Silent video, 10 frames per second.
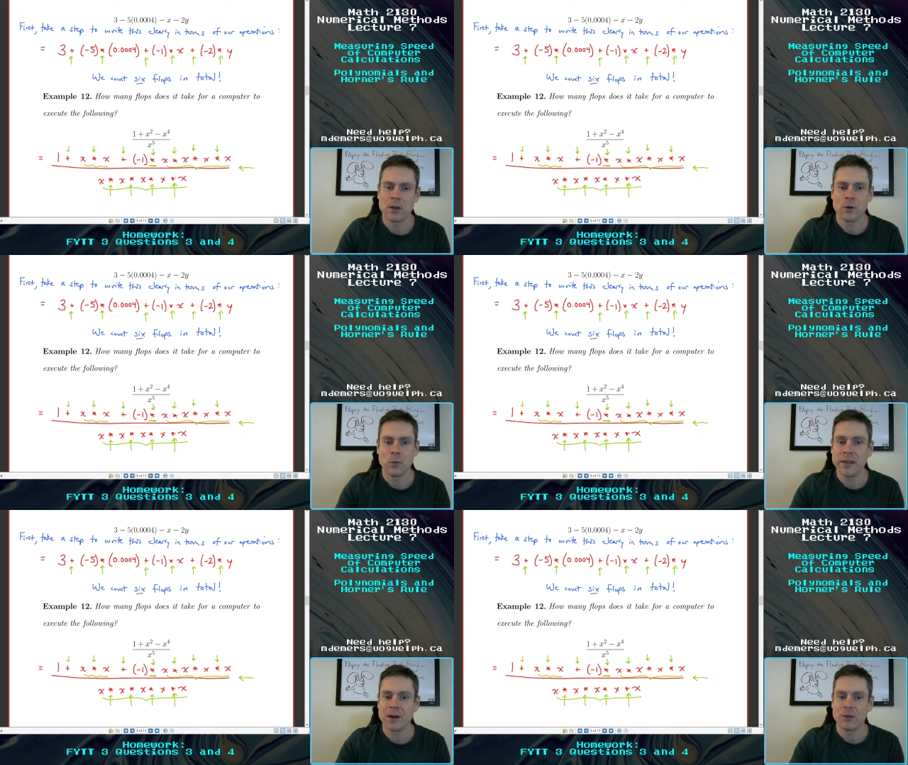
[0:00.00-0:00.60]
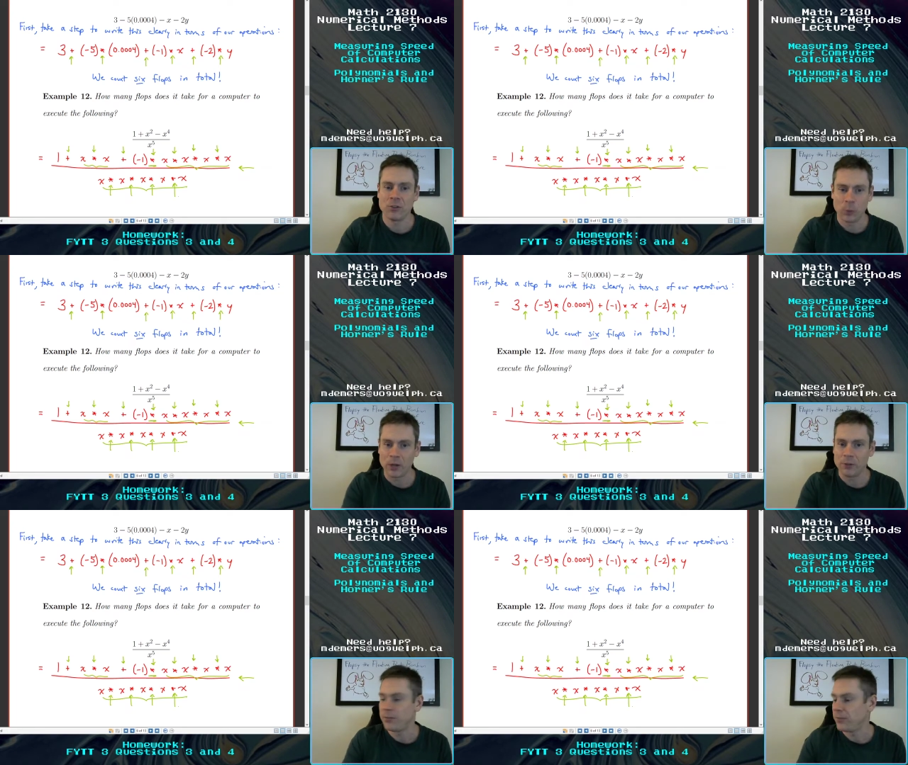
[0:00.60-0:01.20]
We count
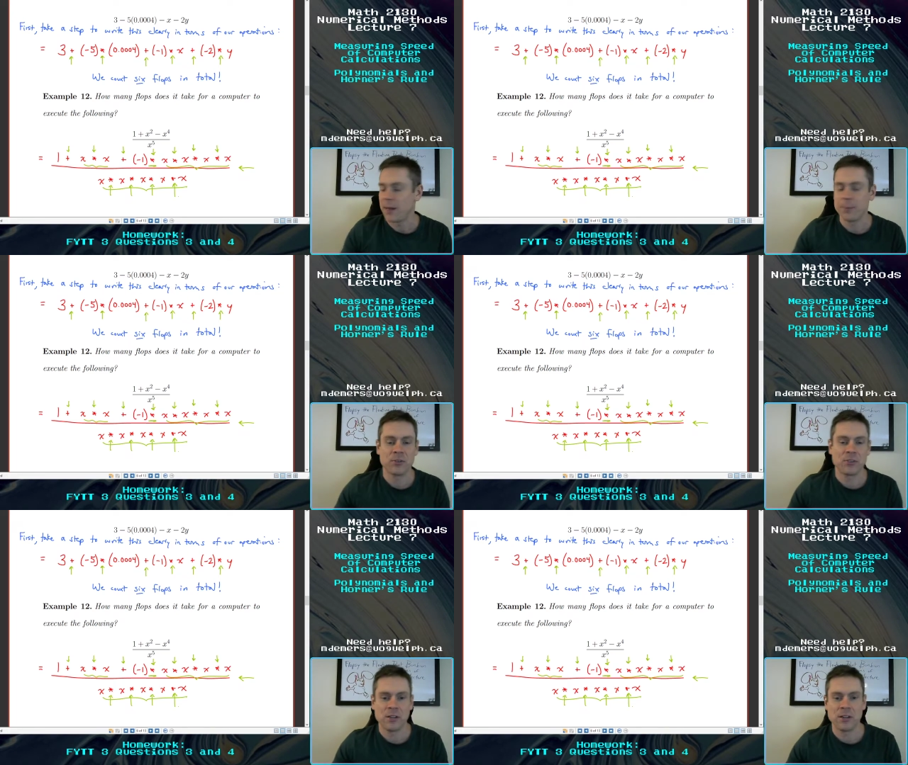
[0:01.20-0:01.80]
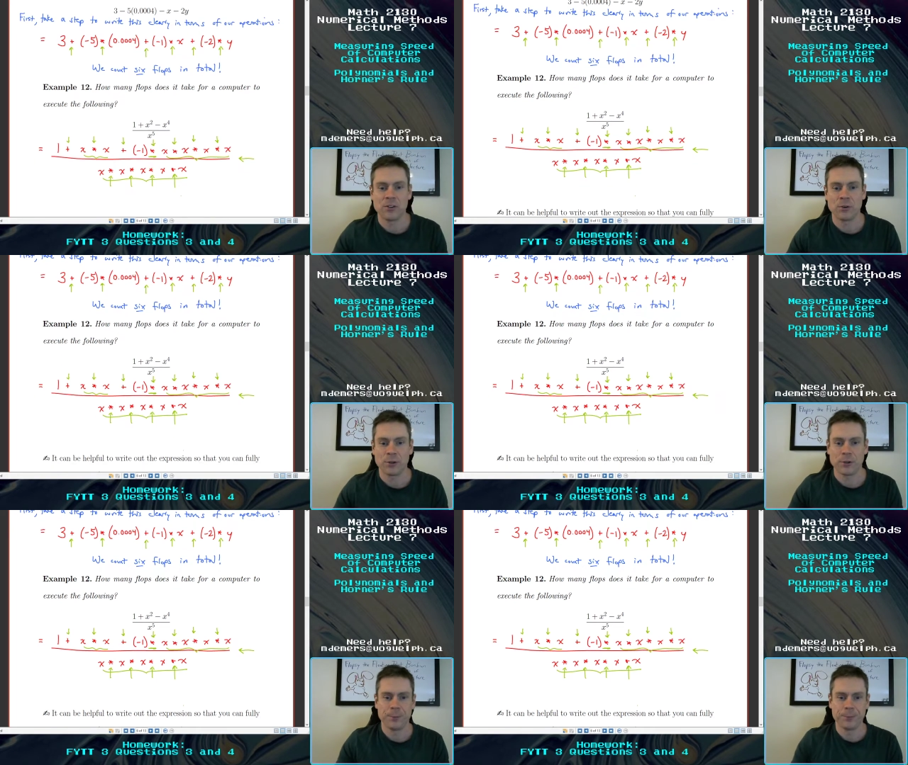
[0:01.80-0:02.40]
12 flops in total.